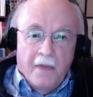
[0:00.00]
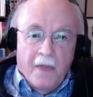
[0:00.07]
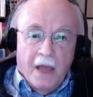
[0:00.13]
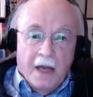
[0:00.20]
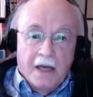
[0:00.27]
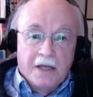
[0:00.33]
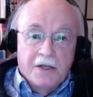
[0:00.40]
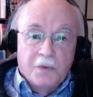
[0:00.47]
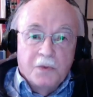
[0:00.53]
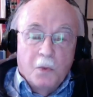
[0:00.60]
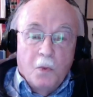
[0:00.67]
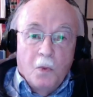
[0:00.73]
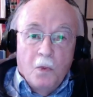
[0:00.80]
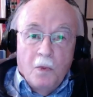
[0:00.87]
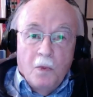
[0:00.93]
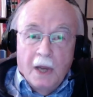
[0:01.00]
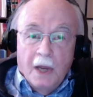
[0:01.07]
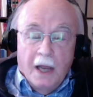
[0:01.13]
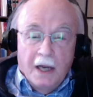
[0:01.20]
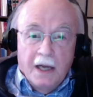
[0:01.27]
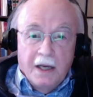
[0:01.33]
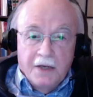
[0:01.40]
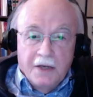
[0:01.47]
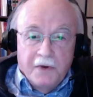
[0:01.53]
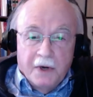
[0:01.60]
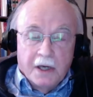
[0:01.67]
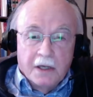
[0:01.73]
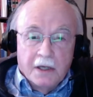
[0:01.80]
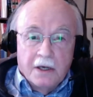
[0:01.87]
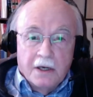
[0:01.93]
That is, and he's
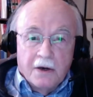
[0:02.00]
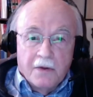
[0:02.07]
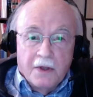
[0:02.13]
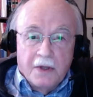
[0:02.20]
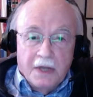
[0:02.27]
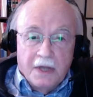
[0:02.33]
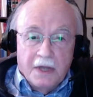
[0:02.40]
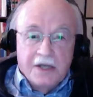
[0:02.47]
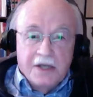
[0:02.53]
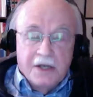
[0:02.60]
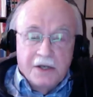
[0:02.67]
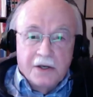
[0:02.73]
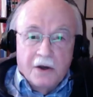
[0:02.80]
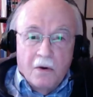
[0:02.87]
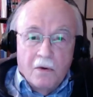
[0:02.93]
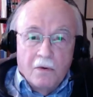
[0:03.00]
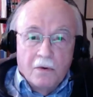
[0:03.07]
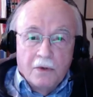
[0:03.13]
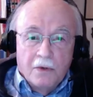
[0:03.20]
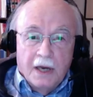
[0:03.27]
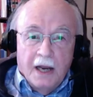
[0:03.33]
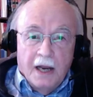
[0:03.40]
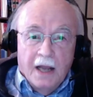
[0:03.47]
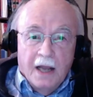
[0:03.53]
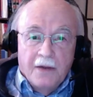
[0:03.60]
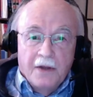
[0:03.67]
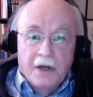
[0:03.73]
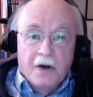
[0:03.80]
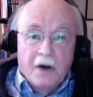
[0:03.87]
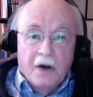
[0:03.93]
very clear that this is old
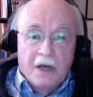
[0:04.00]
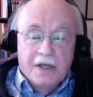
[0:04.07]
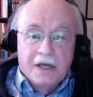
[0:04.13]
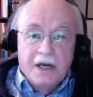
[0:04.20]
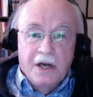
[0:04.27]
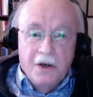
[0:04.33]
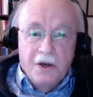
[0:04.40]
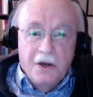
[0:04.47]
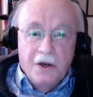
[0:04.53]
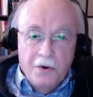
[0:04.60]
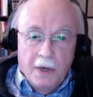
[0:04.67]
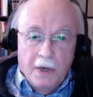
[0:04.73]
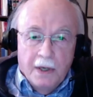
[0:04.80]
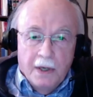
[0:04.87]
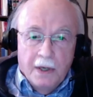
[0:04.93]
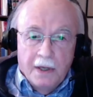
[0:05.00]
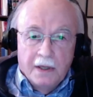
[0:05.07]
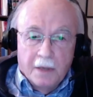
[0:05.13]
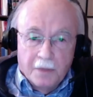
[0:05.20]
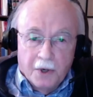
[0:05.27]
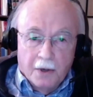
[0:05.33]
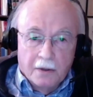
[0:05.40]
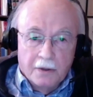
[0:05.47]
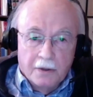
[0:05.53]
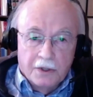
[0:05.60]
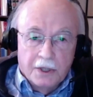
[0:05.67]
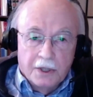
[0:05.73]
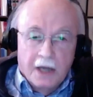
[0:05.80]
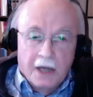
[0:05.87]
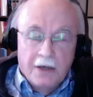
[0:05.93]
and there is a new
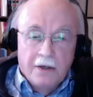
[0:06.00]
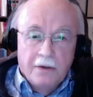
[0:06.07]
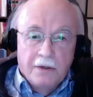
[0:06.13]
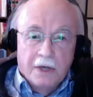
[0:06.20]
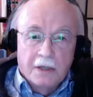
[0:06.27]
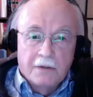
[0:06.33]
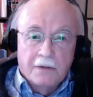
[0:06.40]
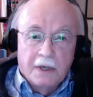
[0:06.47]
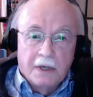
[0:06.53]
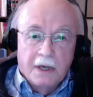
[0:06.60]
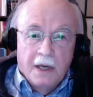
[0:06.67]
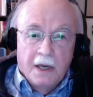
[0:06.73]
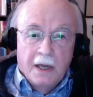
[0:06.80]
approach, a new doctrine.